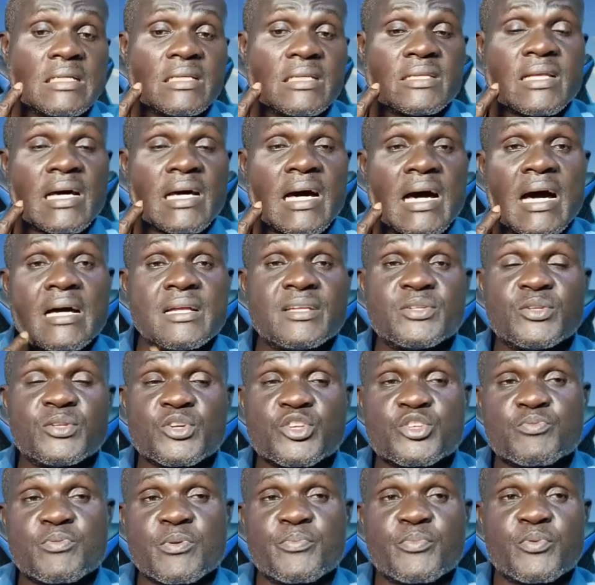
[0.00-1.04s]
that those
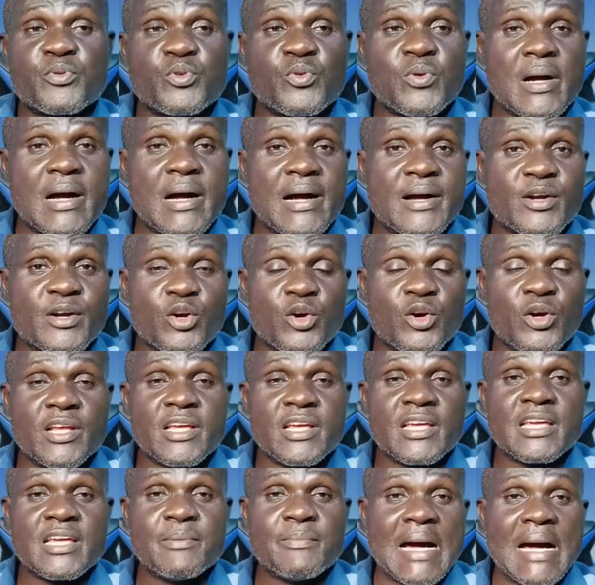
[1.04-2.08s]
people who are calling
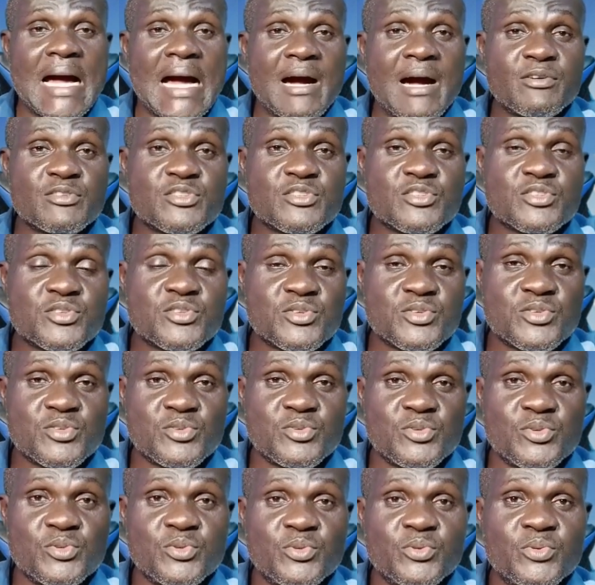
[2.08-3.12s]
him out
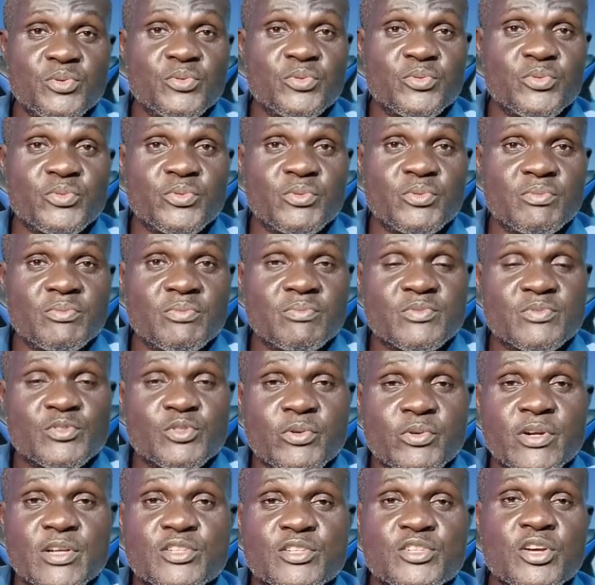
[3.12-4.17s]
to
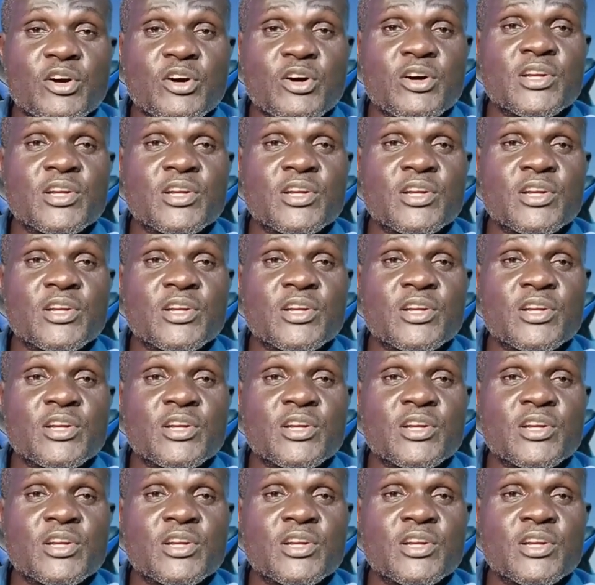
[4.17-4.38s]
return